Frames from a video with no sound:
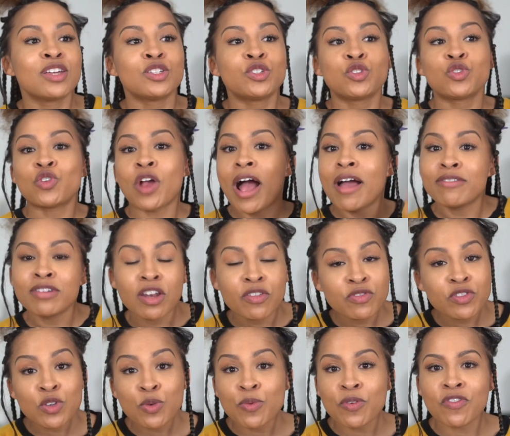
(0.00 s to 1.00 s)
driving
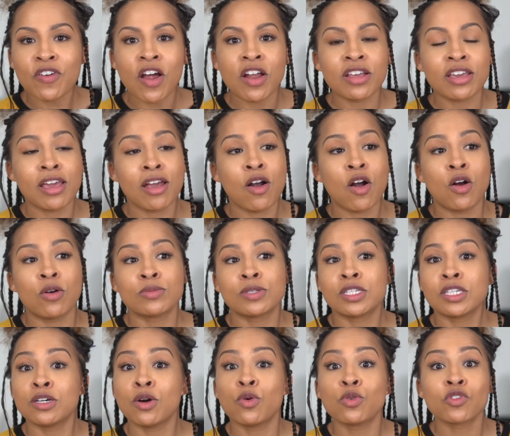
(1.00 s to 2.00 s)
super far to get home,
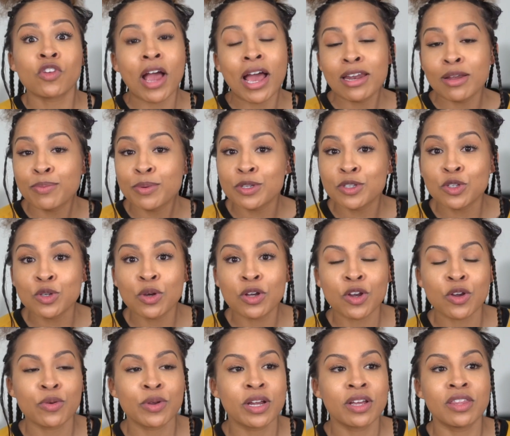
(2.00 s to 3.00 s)
still trying to pursue a
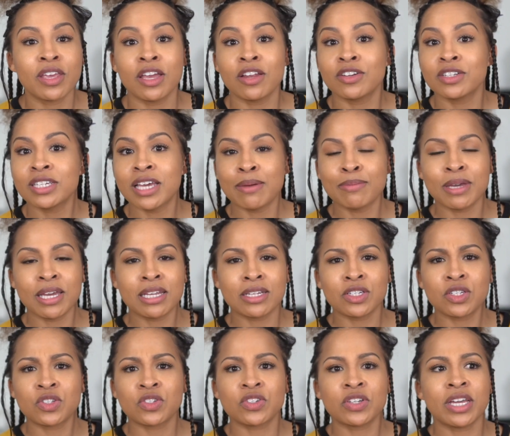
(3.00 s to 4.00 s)
career in the entertainment
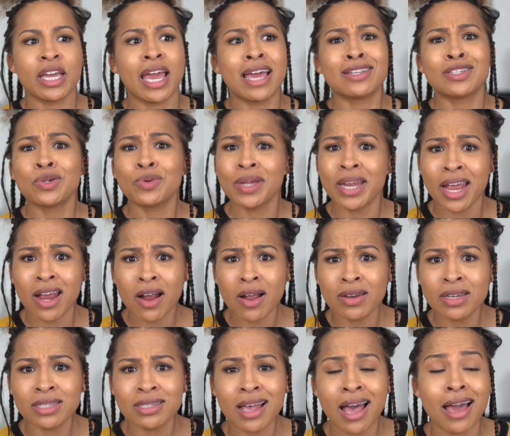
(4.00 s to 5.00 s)
industry and doing hair on
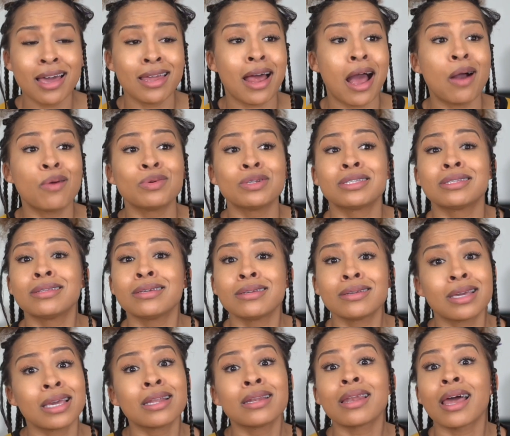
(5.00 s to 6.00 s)
the side. I was
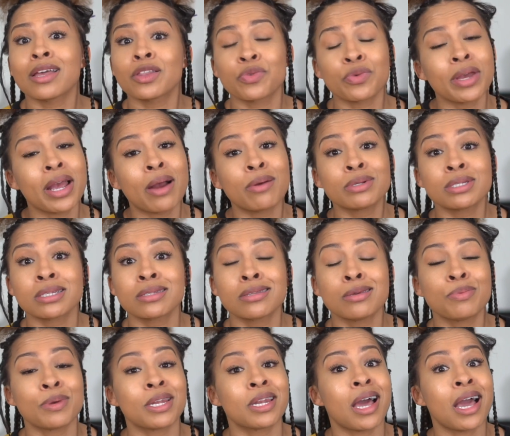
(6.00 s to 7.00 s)
getting like 3 hours of
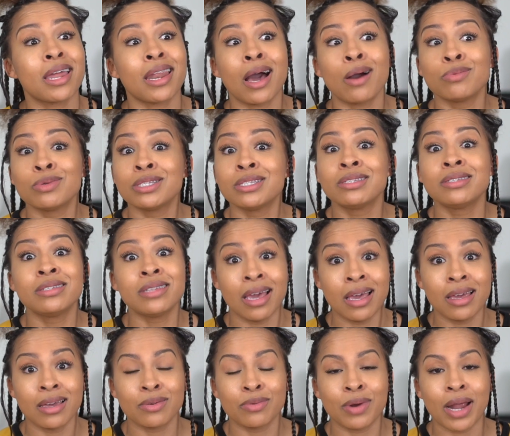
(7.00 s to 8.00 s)
sleep at night. I was
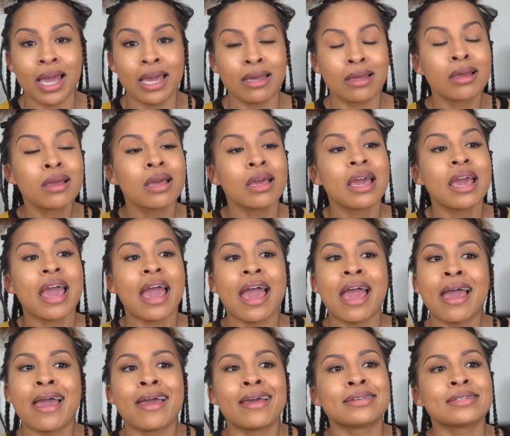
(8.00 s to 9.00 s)
dead, right?
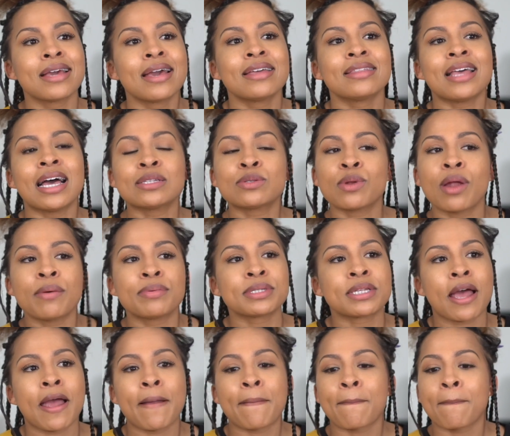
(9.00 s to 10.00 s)
And that's when I was
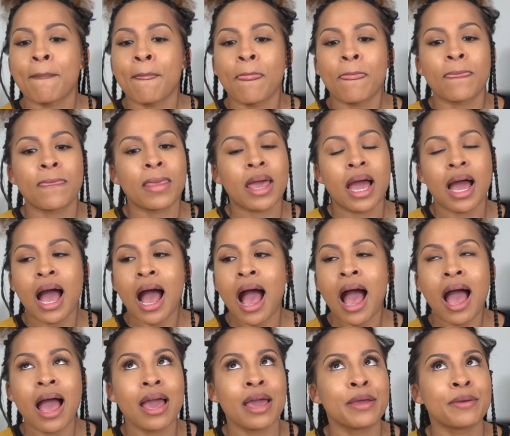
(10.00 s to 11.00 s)
like,
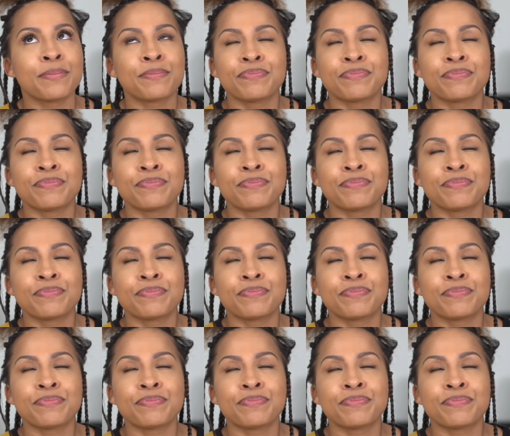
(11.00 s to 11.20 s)
I